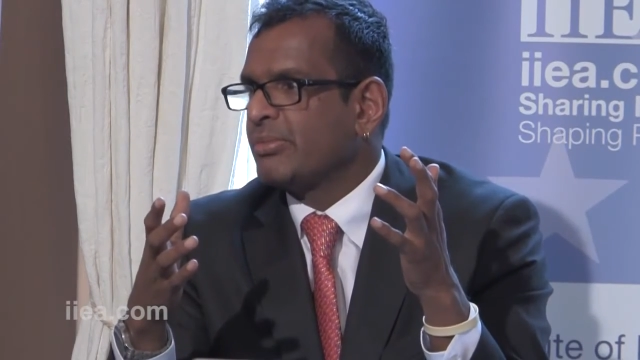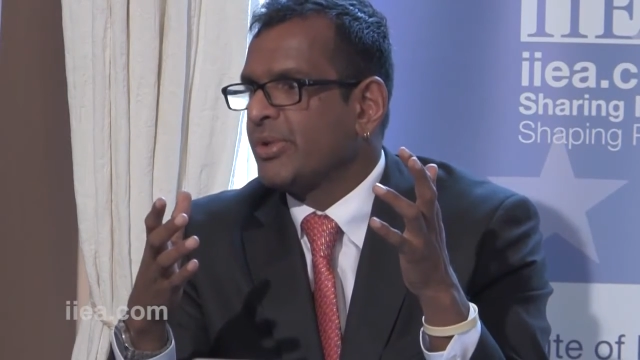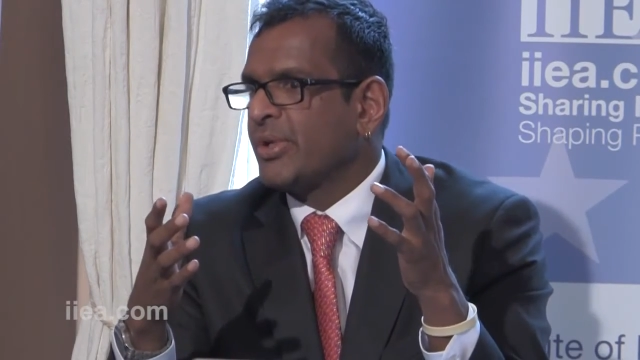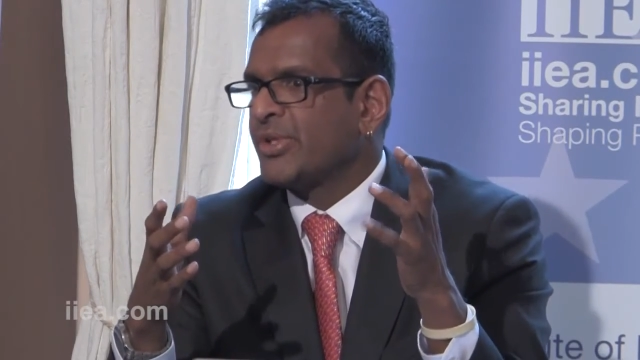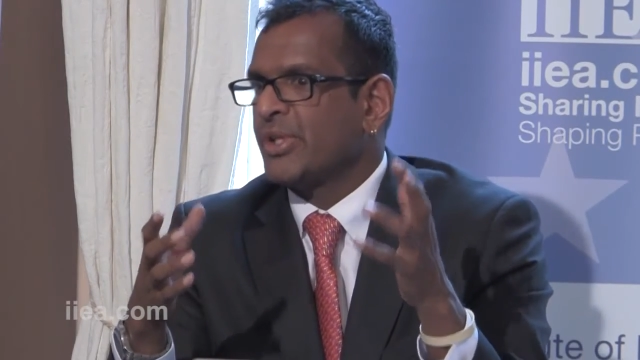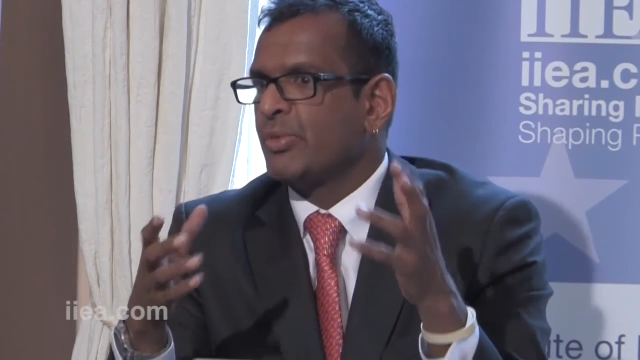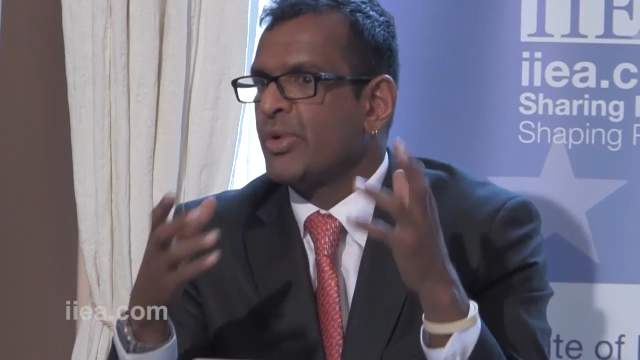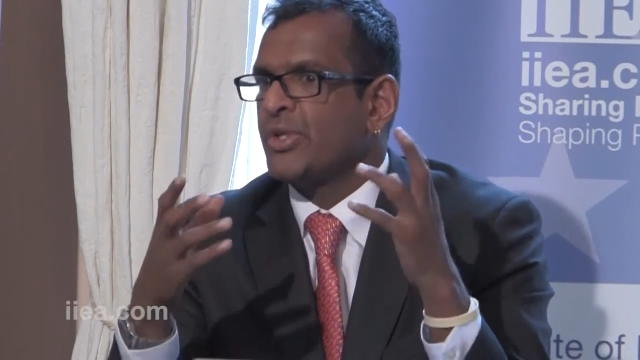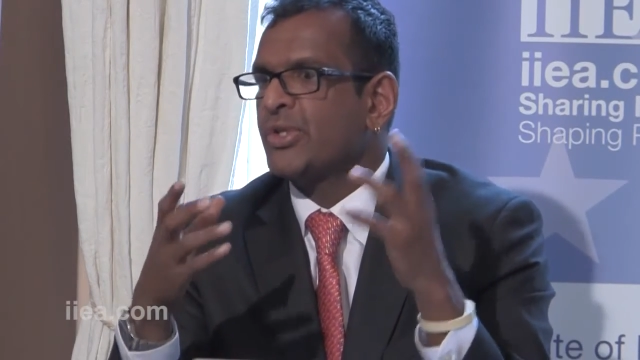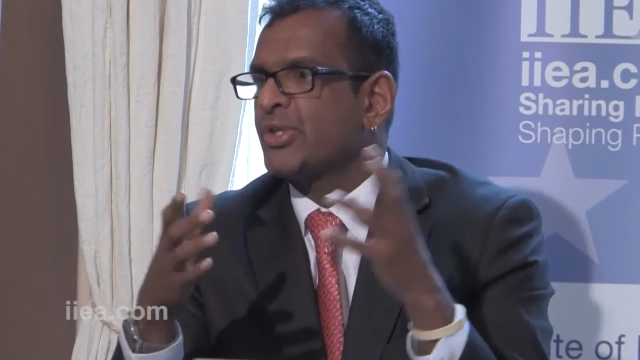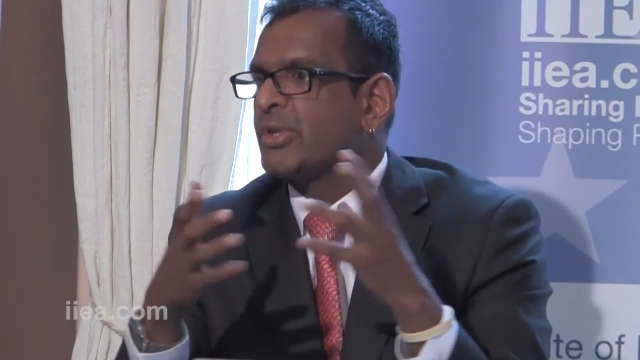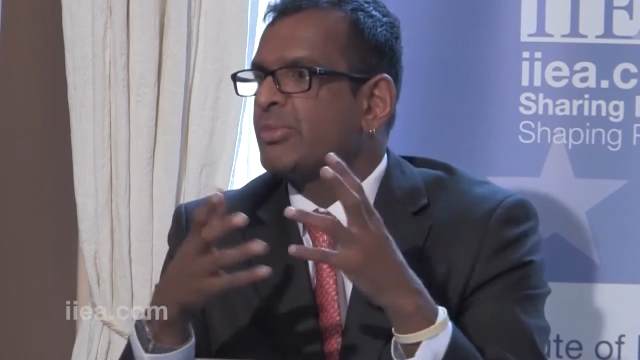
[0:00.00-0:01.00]
because he
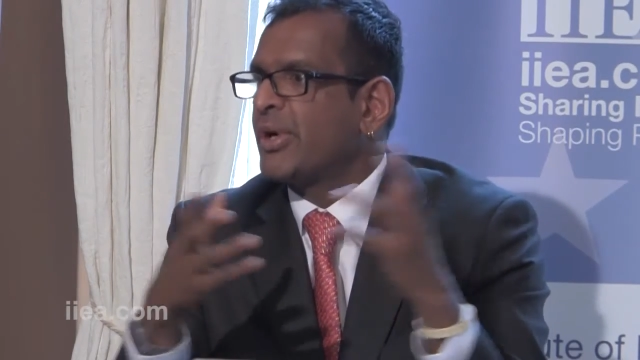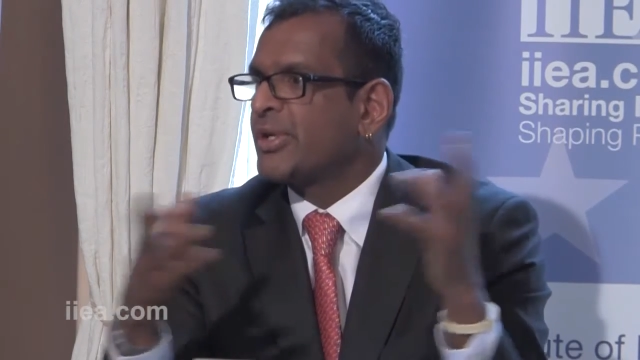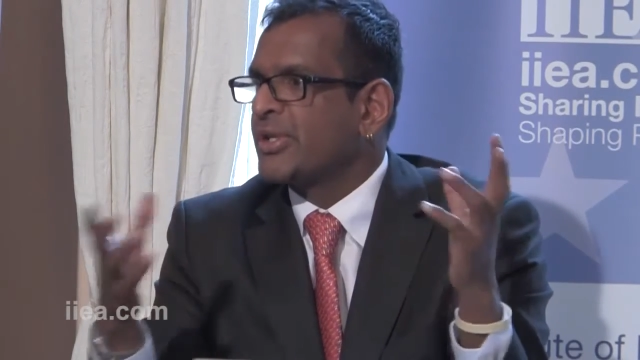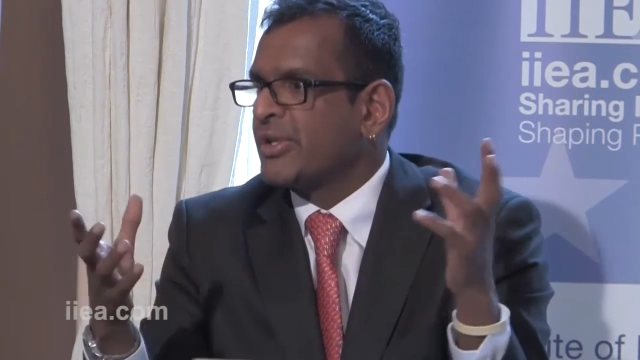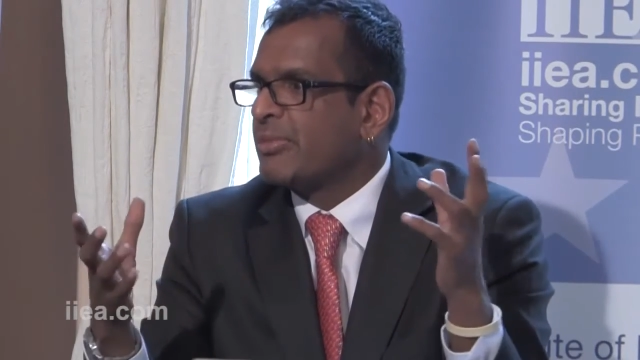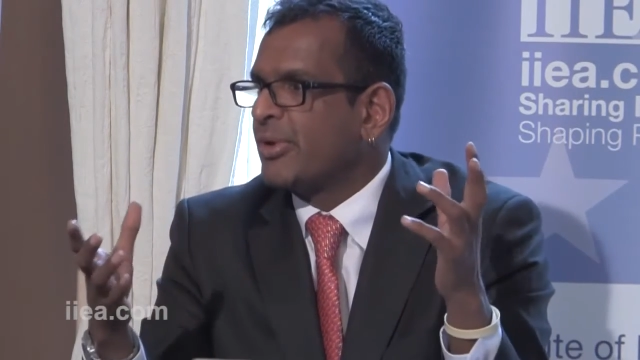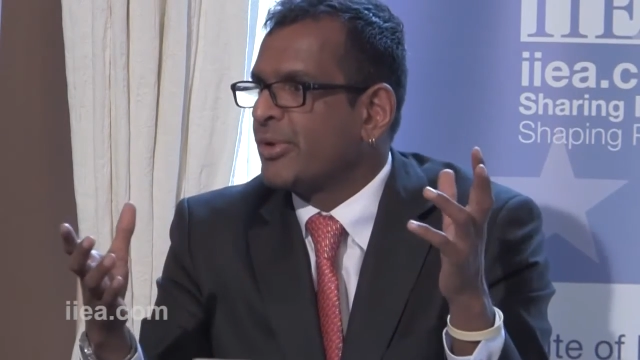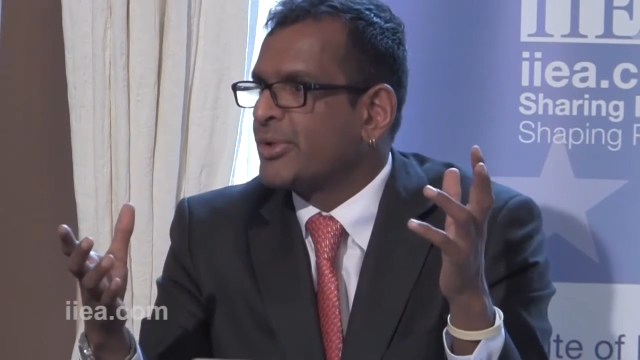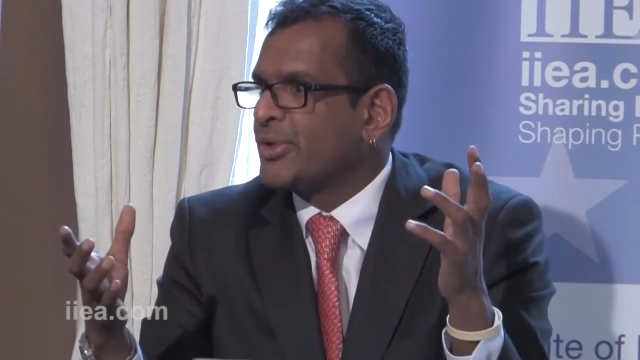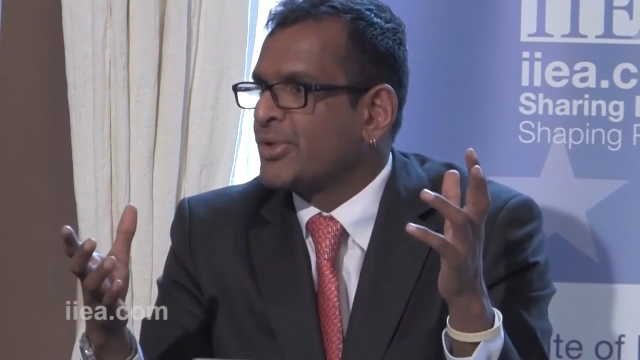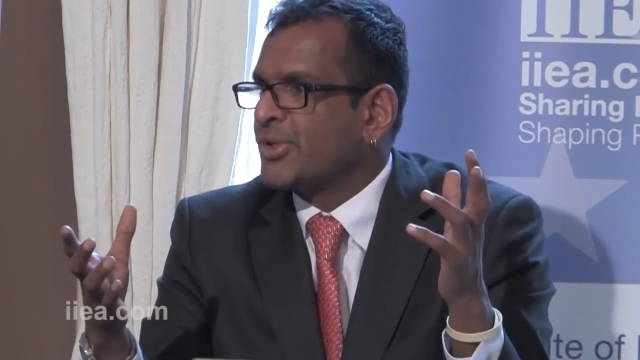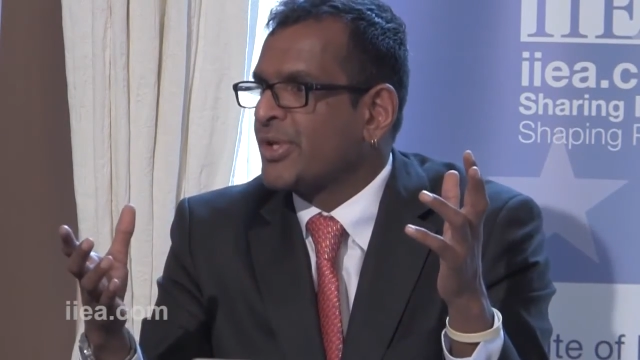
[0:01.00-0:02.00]
reaches the parts other
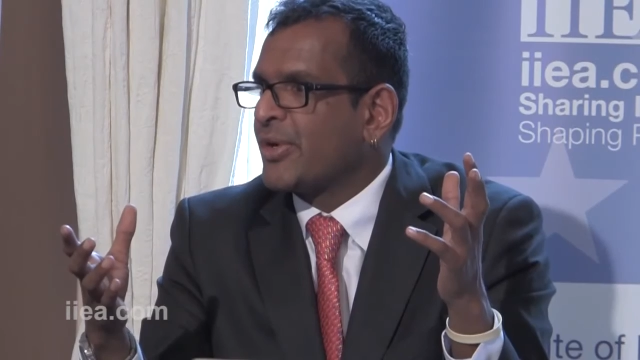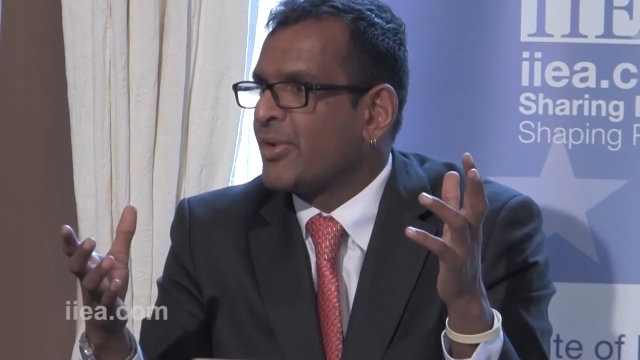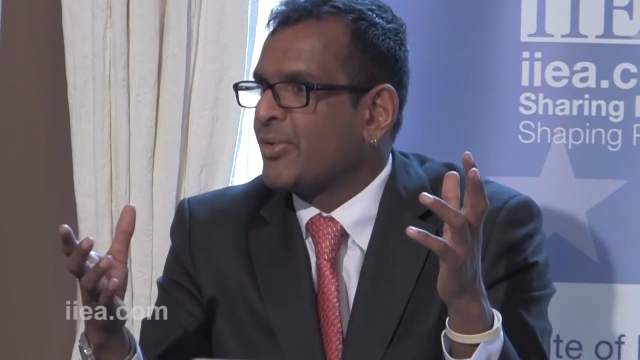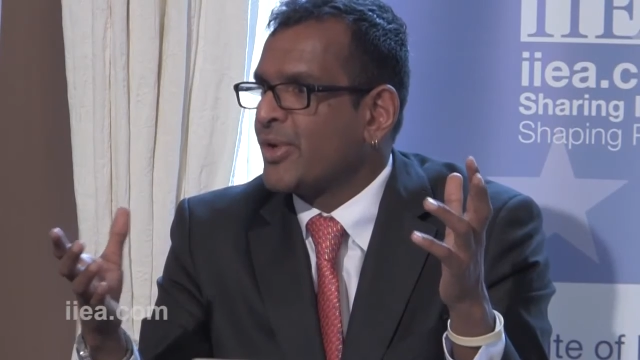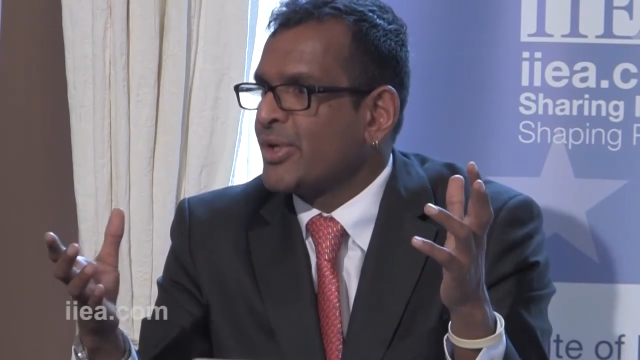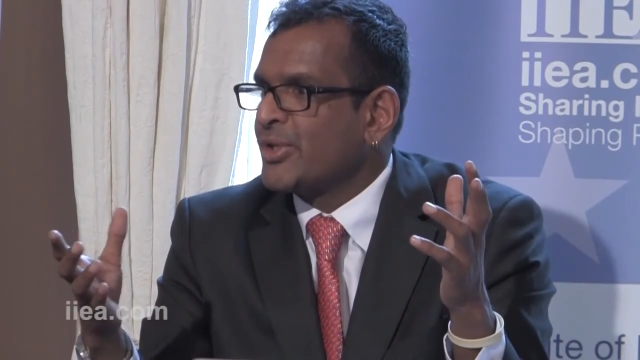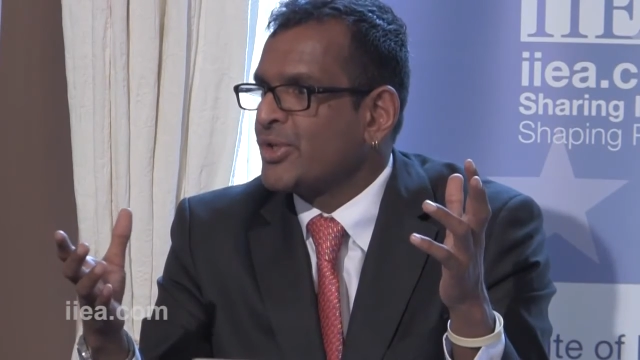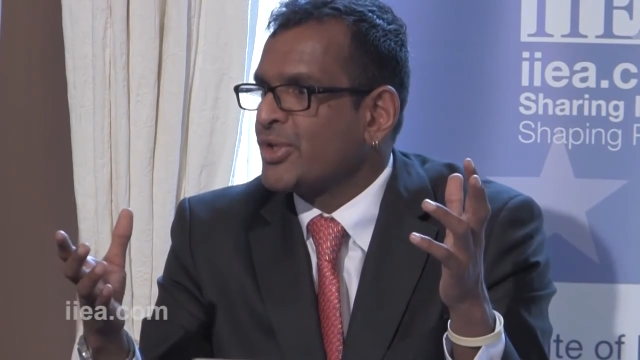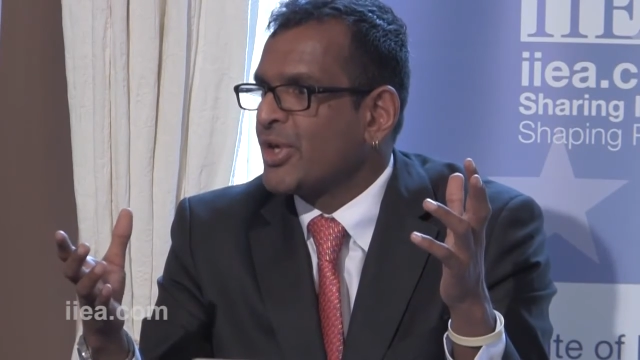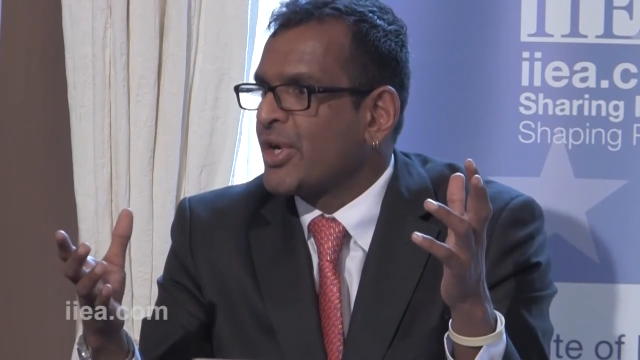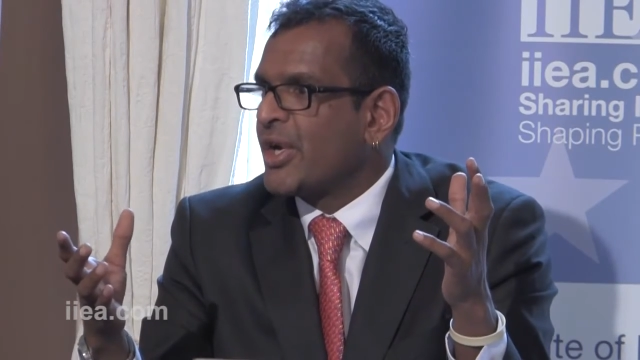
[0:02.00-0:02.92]
politicians cannot reach.